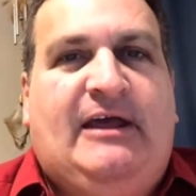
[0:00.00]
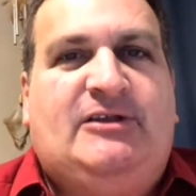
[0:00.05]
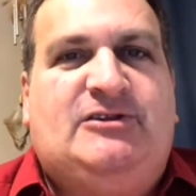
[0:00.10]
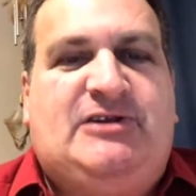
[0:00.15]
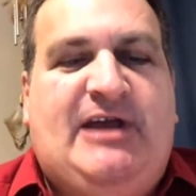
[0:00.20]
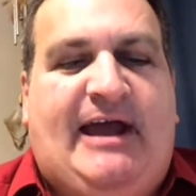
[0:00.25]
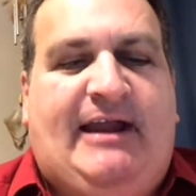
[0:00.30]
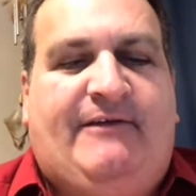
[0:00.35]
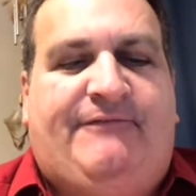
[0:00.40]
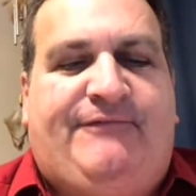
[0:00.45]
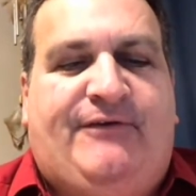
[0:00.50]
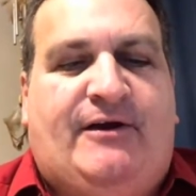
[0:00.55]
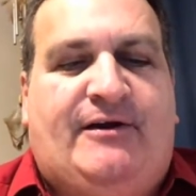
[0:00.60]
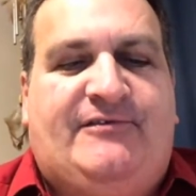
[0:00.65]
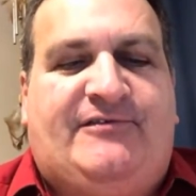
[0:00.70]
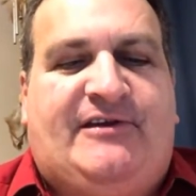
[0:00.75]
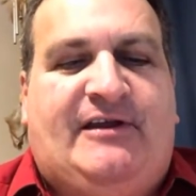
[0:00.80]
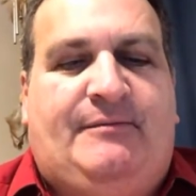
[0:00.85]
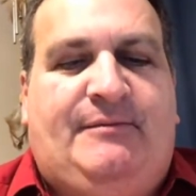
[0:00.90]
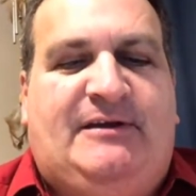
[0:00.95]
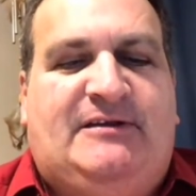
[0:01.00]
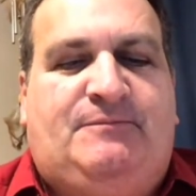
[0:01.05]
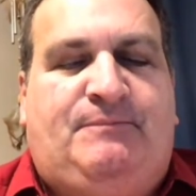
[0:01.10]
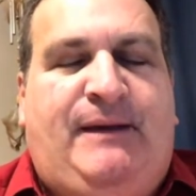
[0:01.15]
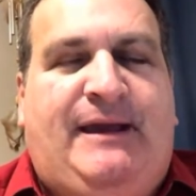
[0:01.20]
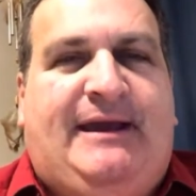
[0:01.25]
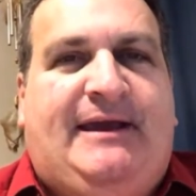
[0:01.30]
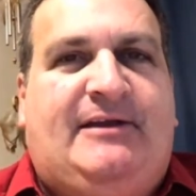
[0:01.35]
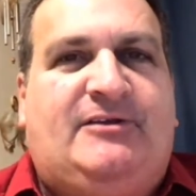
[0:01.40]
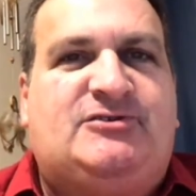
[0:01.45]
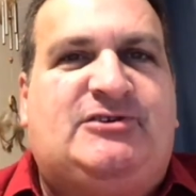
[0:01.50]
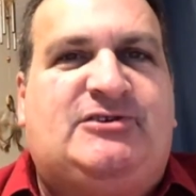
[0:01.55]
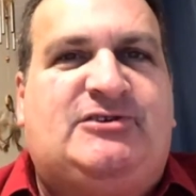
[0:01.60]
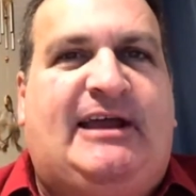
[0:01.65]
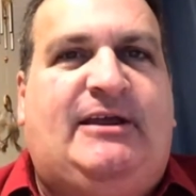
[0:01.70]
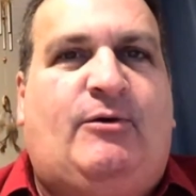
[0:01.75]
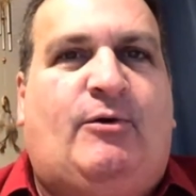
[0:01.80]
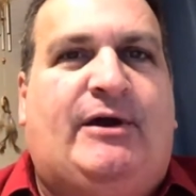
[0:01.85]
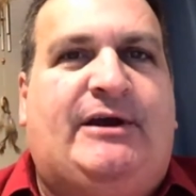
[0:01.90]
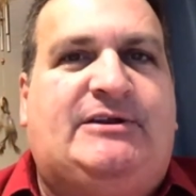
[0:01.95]
Jennifer is going to be speaking
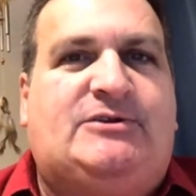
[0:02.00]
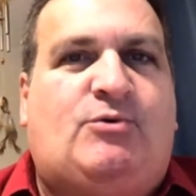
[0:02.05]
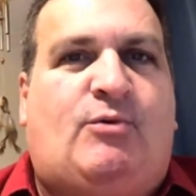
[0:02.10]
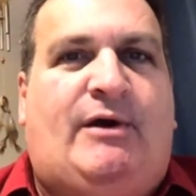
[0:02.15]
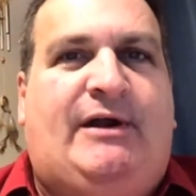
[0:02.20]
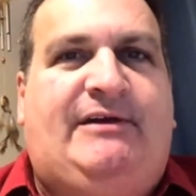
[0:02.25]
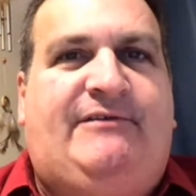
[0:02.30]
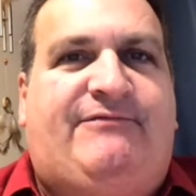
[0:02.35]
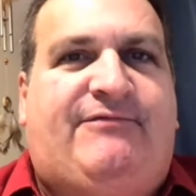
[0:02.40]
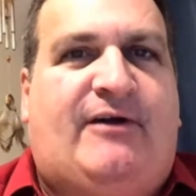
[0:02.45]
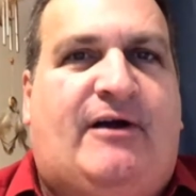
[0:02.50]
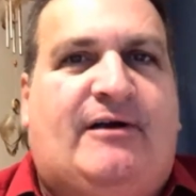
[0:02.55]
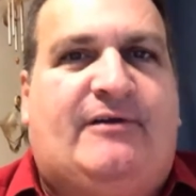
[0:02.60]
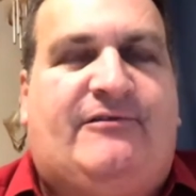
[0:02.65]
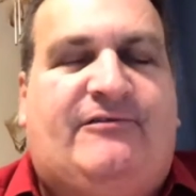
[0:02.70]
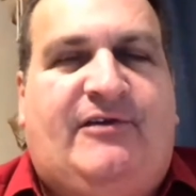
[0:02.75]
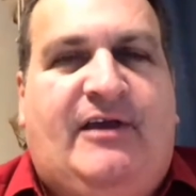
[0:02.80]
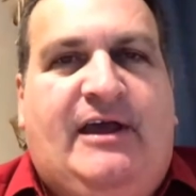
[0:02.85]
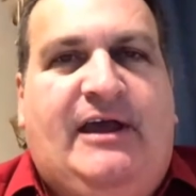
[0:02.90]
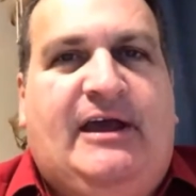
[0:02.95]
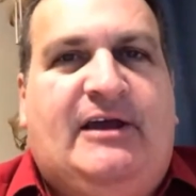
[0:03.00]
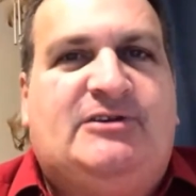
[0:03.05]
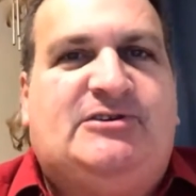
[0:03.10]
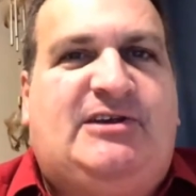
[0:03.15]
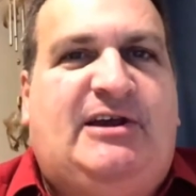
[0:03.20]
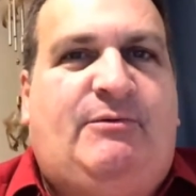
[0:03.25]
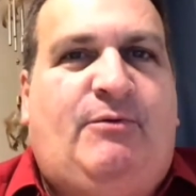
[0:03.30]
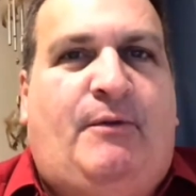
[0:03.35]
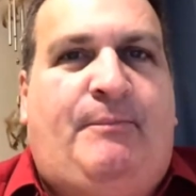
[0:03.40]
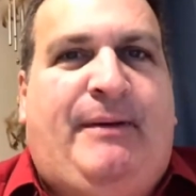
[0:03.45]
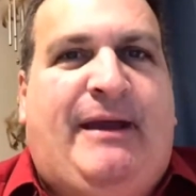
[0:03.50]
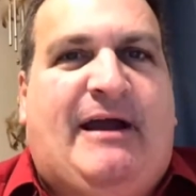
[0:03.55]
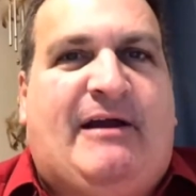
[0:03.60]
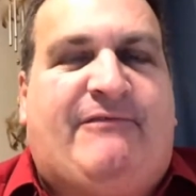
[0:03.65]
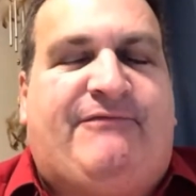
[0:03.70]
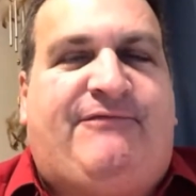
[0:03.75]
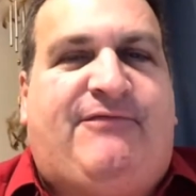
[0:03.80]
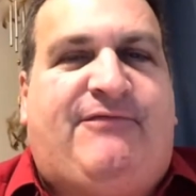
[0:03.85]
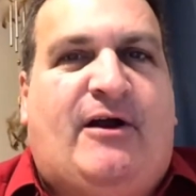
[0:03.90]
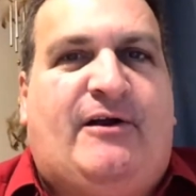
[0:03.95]
January 21st she will be
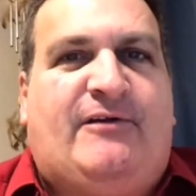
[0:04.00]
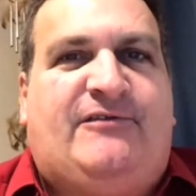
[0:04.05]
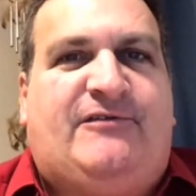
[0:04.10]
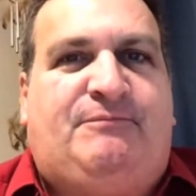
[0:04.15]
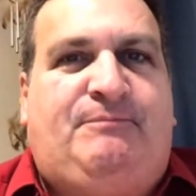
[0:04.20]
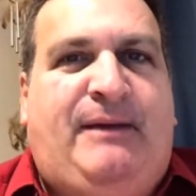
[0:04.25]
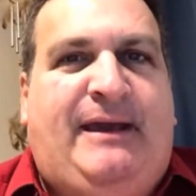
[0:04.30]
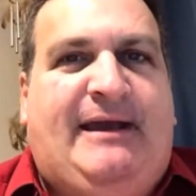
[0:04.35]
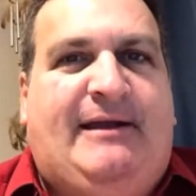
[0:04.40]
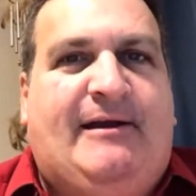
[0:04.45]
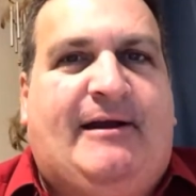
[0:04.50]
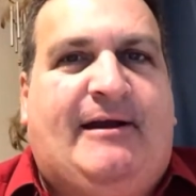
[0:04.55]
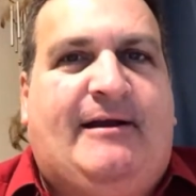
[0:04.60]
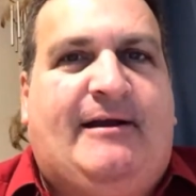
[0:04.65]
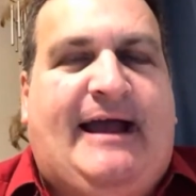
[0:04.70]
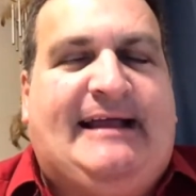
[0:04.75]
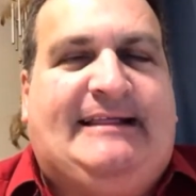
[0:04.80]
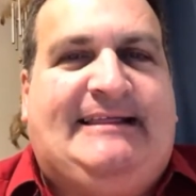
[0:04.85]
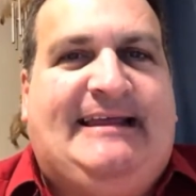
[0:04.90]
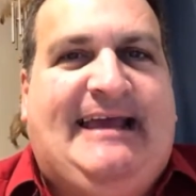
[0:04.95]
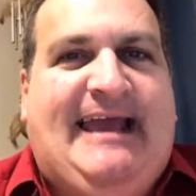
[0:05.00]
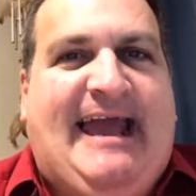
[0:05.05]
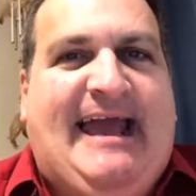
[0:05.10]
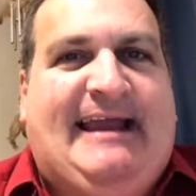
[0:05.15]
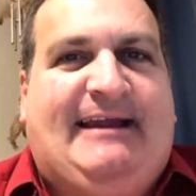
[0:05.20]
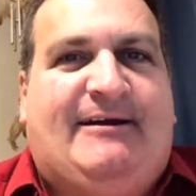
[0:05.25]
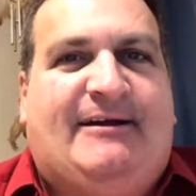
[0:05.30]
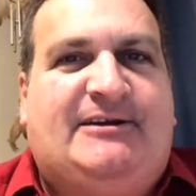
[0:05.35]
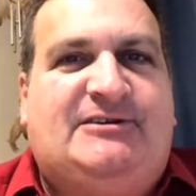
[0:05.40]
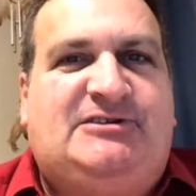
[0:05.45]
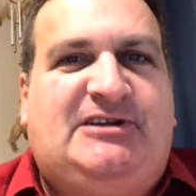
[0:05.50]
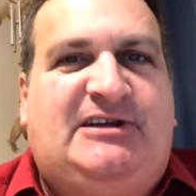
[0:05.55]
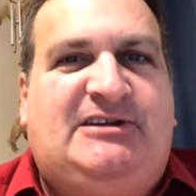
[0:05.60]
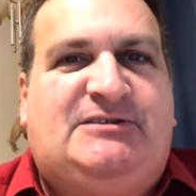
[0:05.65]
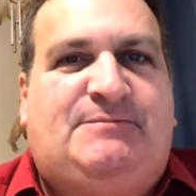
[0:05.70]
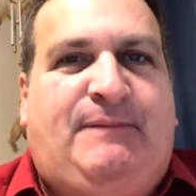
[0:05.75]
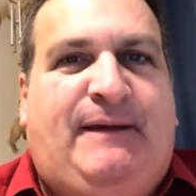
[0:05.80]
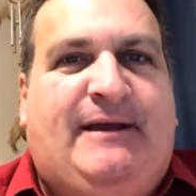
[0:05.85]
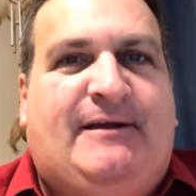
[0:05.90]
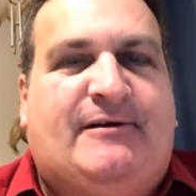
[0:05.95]
our first speaker at the NRG
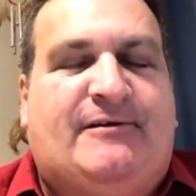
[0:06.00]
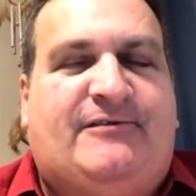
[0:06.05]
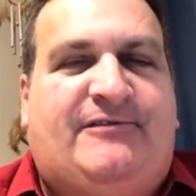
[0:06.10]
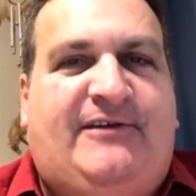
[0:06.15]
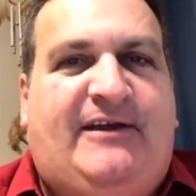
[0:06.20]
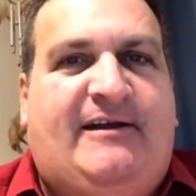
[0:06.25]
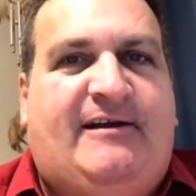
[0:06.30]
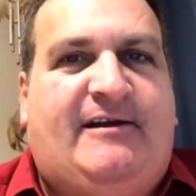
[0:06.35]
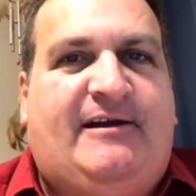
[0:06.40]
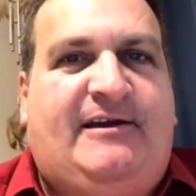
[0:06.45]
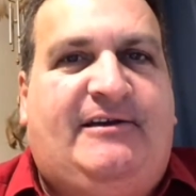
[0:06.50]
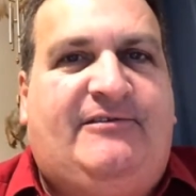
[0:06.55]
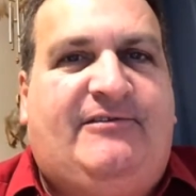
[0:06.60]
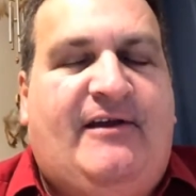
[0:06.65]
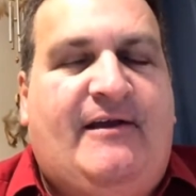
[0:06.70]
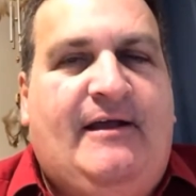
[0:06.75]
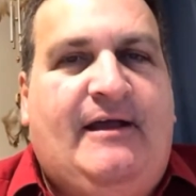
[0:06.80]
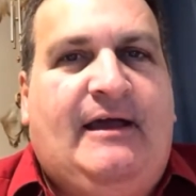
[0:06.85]
Speaker Series.